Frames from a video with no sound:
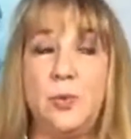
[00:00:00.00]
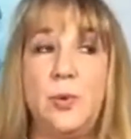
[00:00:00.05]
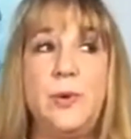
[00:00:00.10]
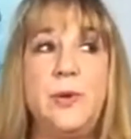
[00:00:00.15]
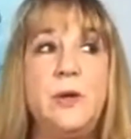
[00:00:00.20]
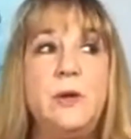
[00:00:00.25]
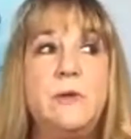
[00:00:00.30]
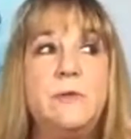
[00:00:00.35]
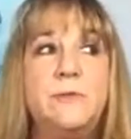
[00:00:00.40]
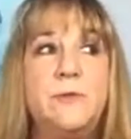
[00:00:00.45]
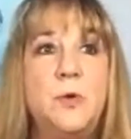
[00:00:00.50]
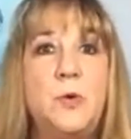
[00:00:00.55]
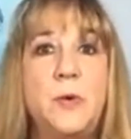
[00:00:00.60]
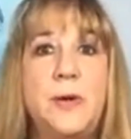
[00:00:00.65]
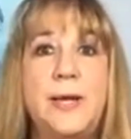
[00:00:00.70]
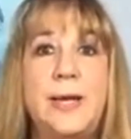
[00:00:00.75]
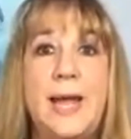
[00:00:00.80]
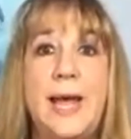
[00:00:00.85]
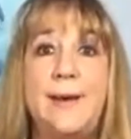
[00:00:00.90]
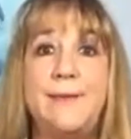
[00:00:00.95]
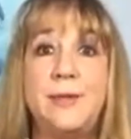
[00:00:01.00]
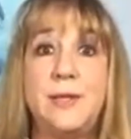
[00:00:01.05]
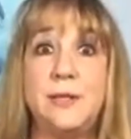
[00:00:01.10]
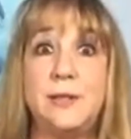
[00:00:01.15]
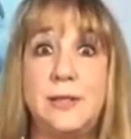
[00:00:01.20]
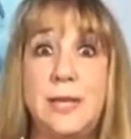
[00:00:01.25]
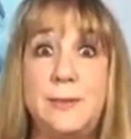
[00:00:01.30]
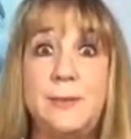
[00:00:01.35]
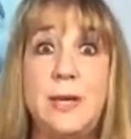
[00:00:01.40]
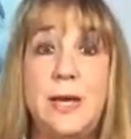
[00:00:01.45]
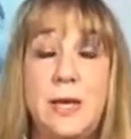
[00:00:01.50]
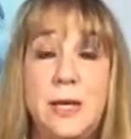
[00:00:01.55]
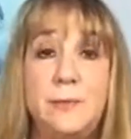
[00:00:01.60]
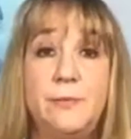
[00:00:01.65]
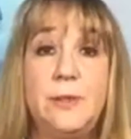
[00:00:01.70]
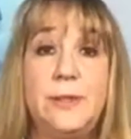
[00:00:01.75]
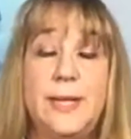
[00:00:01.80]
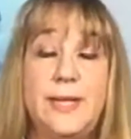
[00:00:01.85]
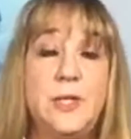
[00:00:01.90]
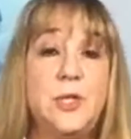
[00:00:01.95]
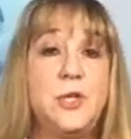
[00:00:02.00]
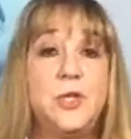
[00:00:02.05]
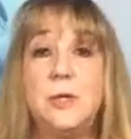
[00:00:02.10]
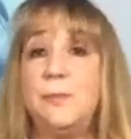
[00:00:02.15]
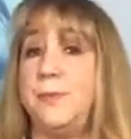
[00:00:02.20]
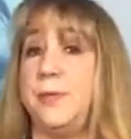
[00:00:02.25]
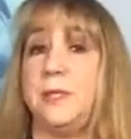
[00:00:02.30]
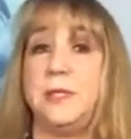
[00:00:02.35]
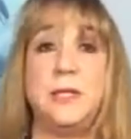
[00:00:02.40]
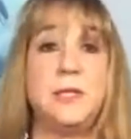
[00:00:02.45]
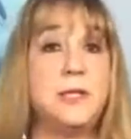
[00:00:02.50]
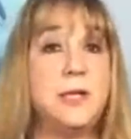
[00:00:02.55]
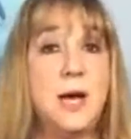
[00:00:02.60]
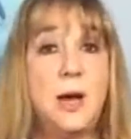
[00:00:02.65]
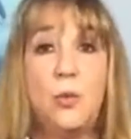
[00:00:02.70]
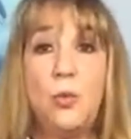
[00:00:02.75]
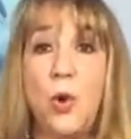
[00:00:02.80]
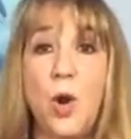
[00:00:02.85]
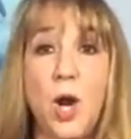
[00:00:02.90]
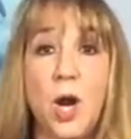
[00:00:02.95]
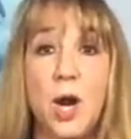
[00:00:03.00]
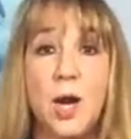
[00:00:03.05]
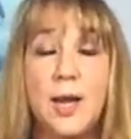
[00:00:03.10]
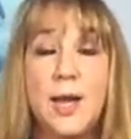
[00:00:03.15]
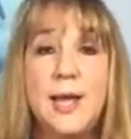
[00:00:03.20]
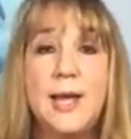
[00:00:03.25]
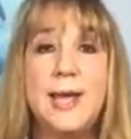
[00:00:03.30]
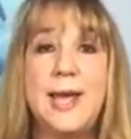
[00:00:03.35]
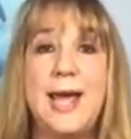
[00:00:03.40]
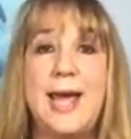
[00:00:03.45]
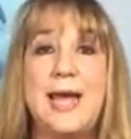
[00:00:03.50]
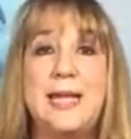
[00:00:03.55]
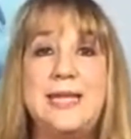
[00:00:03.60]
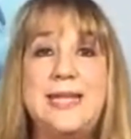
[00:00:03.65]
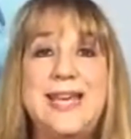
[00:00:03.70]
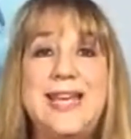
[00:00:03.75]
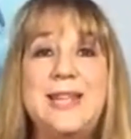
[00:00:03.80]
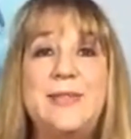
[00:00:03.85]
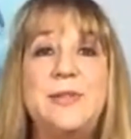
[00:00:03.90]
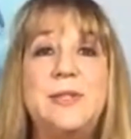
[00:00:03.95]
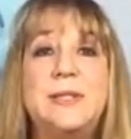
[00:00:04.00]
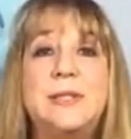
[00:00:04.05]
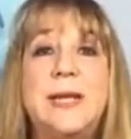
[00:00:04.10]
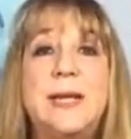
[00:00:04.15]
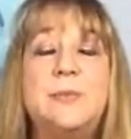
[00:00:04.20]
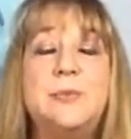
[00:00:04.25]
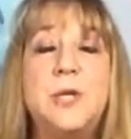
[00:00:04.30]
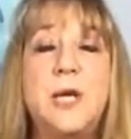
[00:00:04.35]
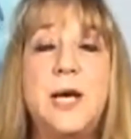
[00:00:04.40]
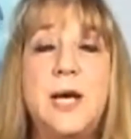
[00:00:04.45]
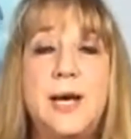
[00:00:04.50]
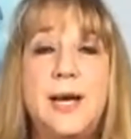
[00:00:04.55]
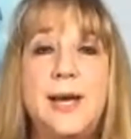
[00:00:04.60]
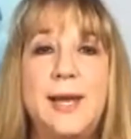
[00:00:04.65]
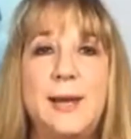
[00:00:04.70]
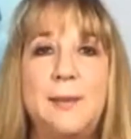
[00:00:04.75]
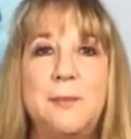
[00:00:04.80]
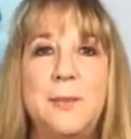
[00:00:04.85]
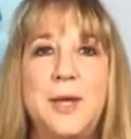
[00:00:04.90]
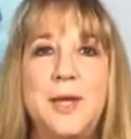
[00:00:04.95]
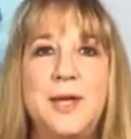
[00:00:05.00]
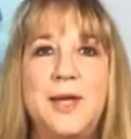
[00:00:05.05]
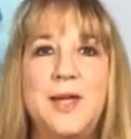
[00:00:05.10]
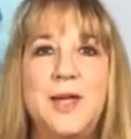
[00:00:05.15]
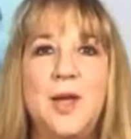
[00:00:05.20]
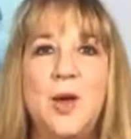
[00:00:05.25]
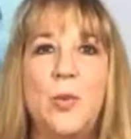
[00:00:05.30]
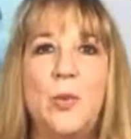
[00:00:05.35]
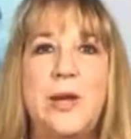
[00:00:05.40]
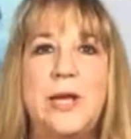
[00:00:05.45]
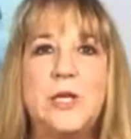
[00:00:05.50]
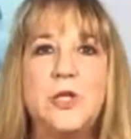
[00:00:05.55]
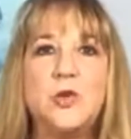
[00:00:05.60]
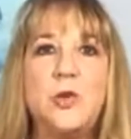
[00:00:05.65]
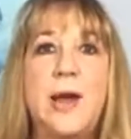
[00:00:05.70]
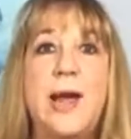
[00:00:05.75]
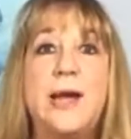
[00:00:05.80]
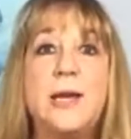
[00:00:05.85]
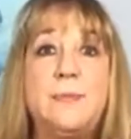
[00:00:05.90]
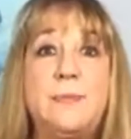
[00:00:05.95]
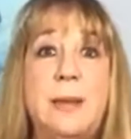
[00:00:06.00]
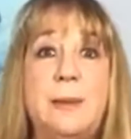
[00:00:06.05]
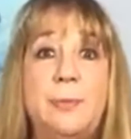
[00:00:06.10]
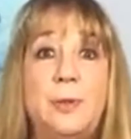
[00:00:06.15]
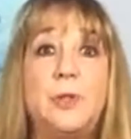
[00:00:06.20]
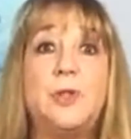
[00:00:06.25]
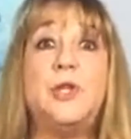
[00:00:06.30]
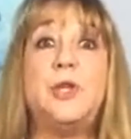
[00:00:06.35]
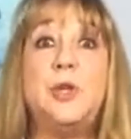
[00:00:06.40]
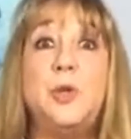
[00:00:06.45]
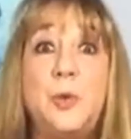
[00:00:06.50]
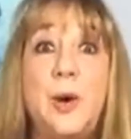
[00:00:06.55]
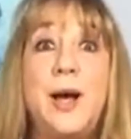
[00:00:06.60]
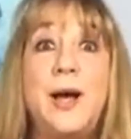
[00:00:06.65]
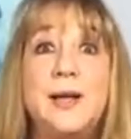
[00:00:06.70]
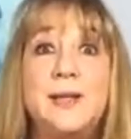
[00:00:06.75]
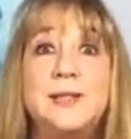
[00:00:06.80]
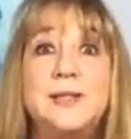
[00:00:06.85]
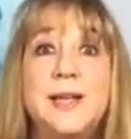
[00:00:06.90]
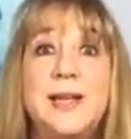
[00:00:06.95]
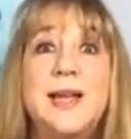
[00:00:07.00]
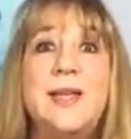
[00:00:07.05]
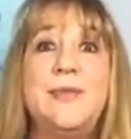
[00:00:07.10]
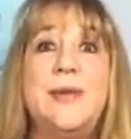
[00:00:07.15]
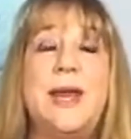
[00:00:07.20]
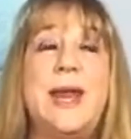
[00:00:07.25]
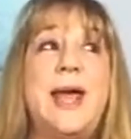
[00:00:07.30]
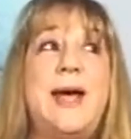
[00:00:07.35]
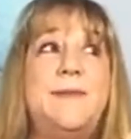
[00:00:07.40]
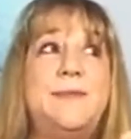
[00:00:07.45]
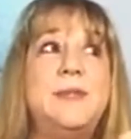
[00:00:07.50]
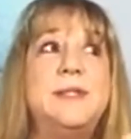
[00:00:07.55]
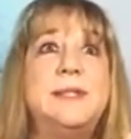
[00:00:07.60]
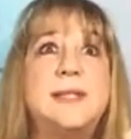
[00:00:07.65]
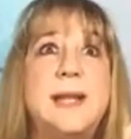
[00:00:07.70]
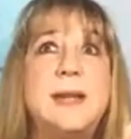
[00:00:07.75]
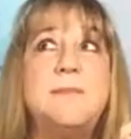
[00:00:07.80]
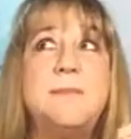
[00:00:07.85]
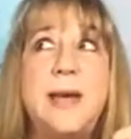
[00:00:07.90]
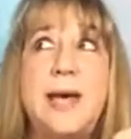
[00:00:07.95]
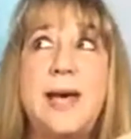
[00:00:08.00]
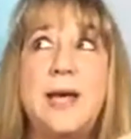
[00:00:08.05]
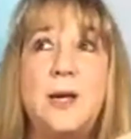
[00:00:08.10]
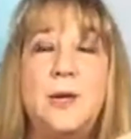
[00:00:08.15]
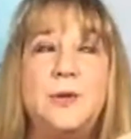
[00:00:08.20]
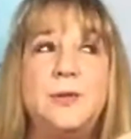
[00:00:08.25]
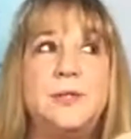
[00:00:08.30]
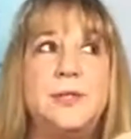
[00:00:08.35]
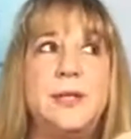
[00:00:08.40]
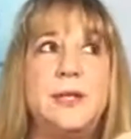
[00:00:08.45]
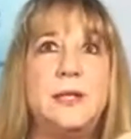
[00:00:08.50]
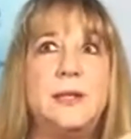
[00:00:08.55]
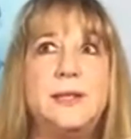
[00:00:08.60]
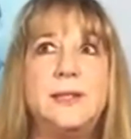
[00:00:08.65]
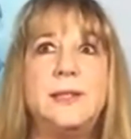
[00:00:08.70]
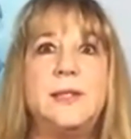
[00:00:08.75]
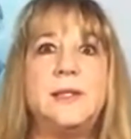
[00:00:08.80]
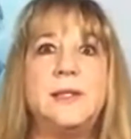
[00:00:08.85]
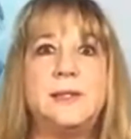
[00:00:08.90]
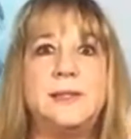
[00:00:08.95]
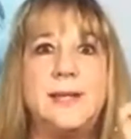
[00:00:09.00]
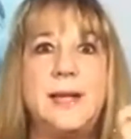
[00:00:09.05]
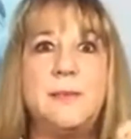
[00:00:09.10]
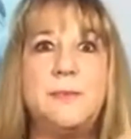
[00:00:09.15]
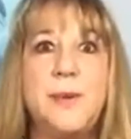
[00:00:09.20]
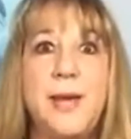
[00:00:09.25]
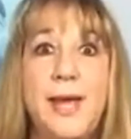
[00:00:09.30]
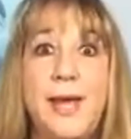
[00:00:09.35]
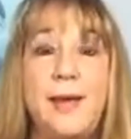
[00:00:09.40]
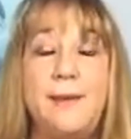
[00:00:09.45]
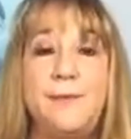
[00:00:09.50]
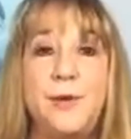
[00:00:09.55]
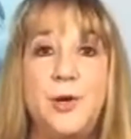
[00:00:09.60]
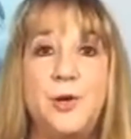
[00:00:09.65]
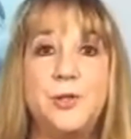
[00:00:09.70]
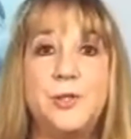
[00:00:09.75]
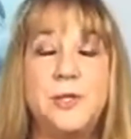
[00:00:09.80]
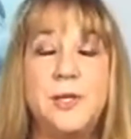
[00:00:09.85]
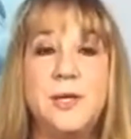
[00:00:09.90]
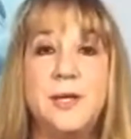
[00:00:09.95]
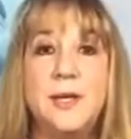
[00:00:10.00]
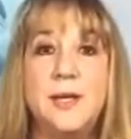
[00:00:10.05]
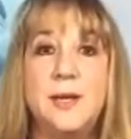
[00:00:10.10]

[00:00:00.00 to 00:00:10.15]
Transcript: We want to avoid having the same kind of relationship that did not work, and yet at the same time, we attract people to us that have the same patterns, that elicit the same behaviors